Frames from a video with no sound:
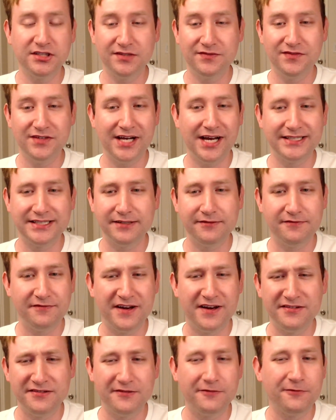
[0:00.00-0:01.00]
of you guys I
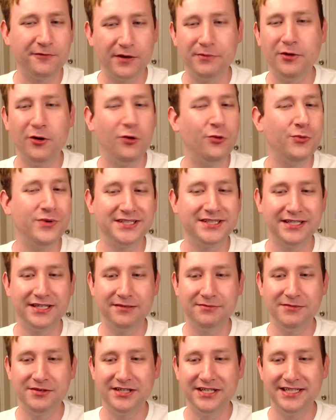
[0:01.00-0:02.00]
found from the whole whiskey
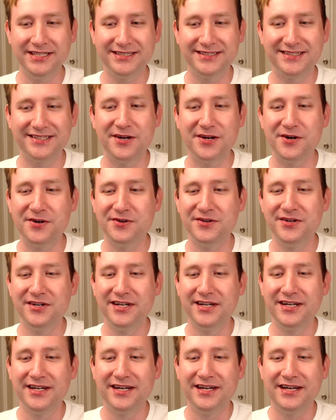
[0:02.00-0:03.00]
community. So,
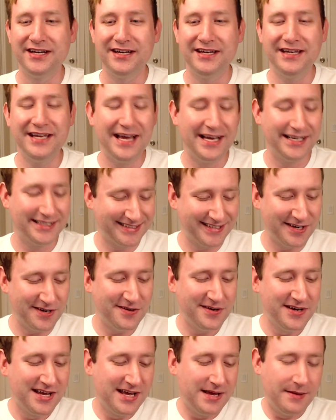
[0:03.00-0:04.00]
yeah. So,
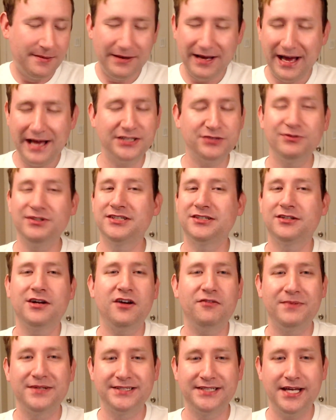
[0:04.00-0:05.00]
I just want to start
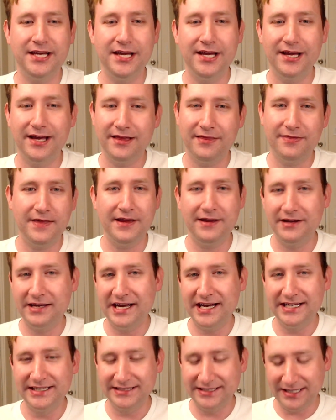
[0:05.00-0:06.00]
off by saying thank you
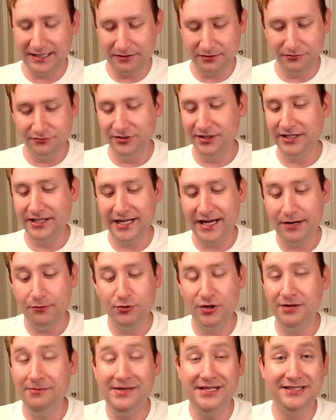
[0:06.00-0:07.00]
guys. Really, I
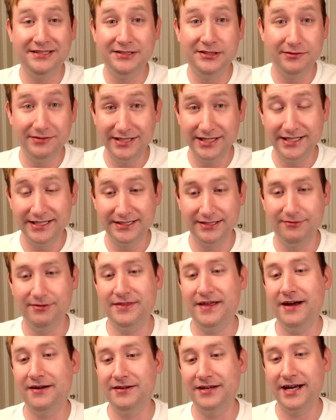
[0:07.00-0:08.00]
wouldn't be doing this
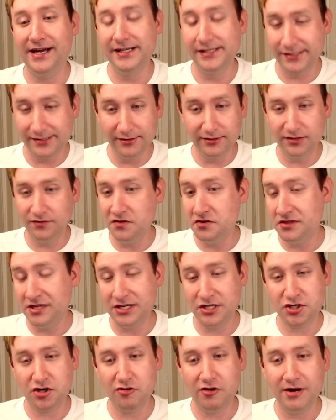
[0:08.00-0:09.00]
without you guys. Those of you that
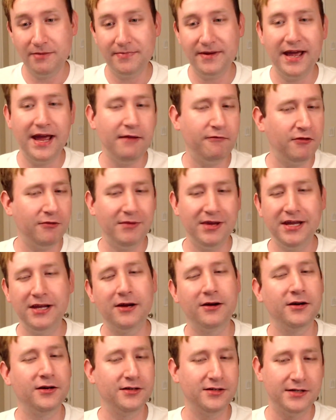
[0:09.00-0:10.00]
show up every week
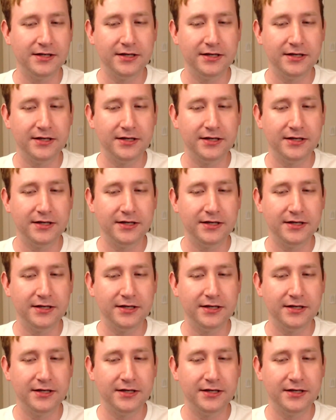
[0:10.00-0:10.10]
or,